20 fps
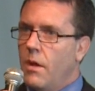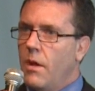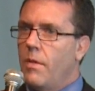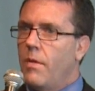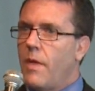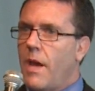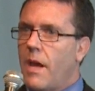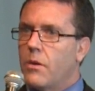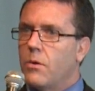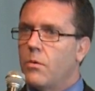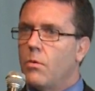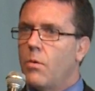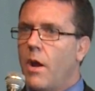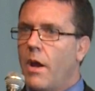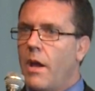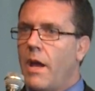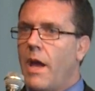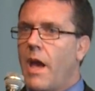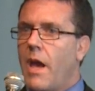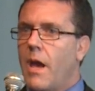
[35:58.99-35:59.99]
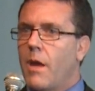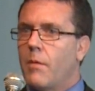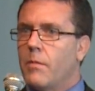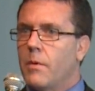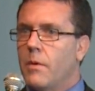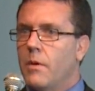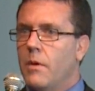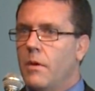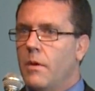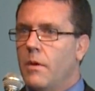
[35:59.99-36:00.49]
and that who I
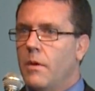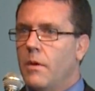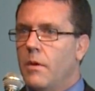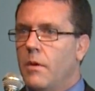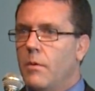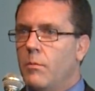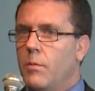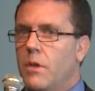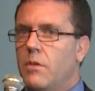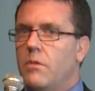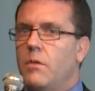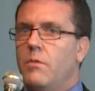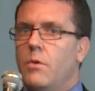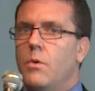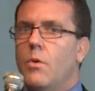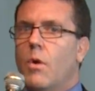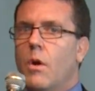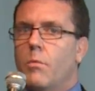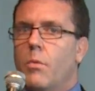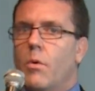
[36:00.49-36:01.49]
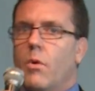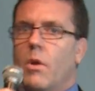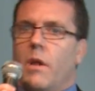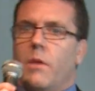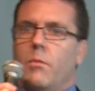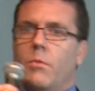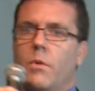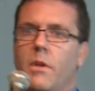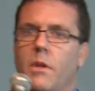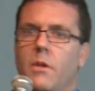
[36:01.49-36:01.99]
am? Because if you are
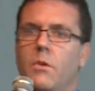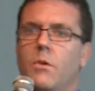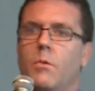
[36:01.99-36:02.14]
borderline, well then